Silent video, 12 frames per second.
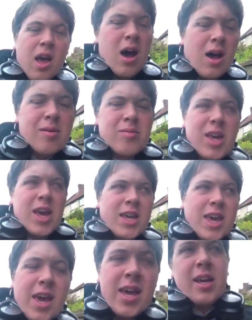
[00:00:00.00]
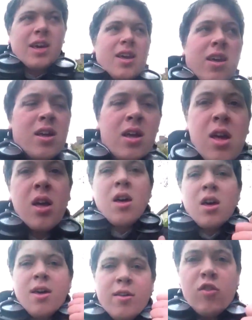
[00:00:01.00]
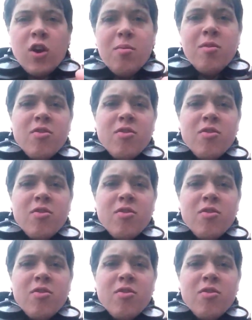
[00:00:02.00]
I'm taking drama